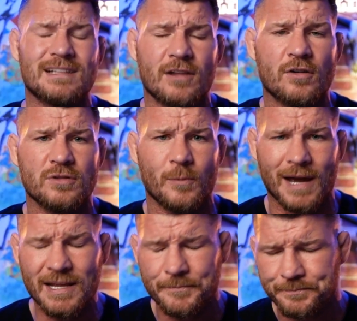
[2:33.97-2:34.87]
along the
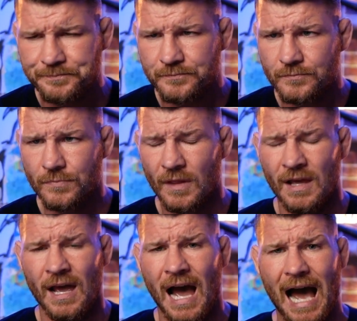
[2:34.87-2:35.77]
way.
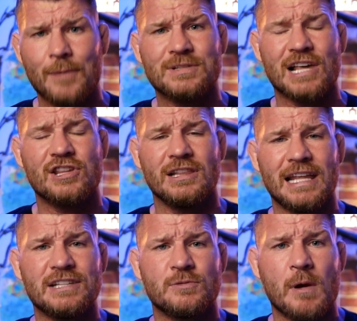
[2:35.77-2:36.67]
I was actually
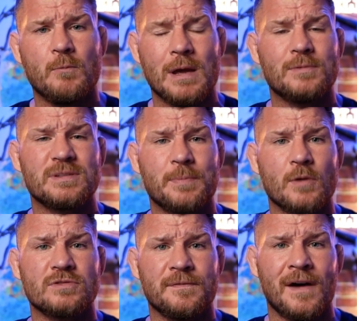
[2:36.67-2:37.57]
linked to him. We were
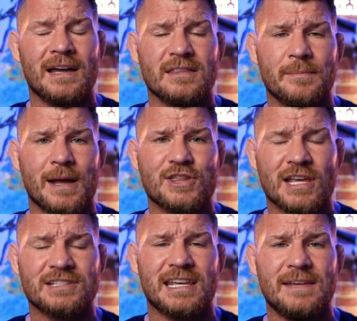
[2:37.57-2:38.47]
supposed to fight at the
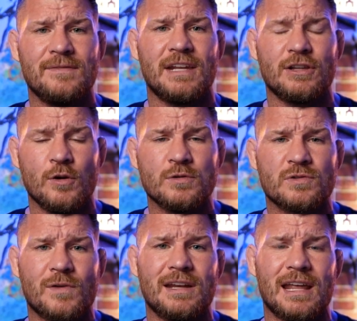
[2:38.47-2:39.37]
Manchester Evening News
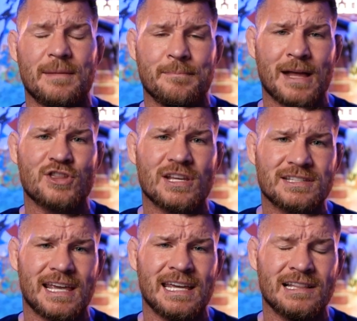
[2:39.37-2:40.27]
Arena in
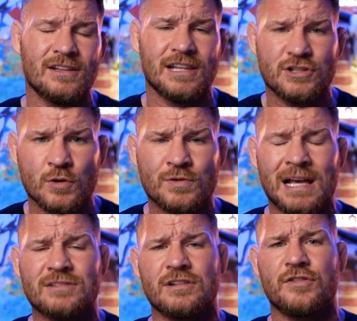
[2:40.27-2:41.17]
Manchester, England in two
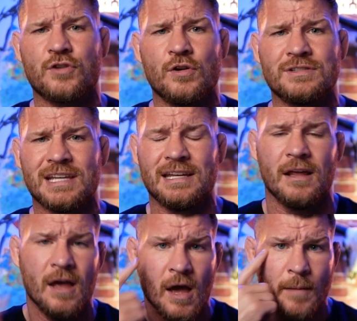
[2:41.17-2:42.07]
thousand thirteen
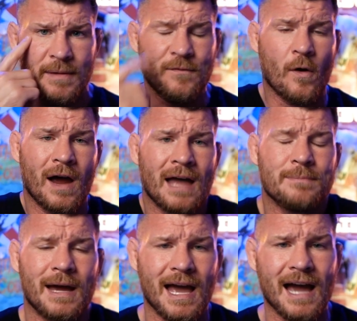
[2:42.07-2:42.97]
before I had
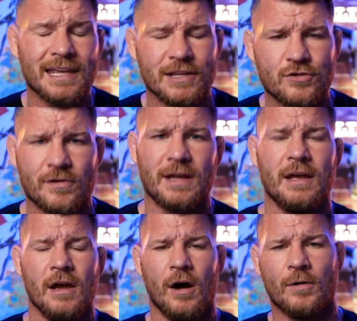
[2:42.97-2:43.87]
my eye injury.
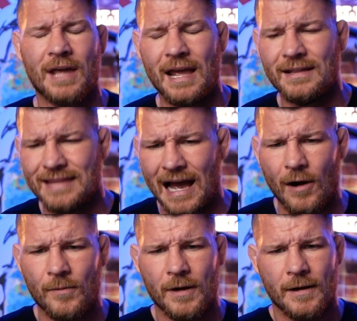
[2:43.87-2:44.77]
Okay,
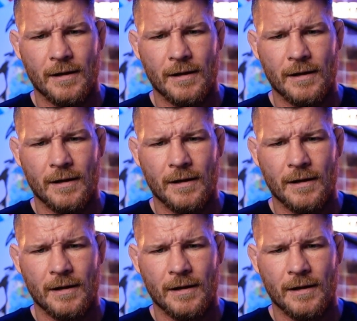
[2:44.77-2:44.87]
now,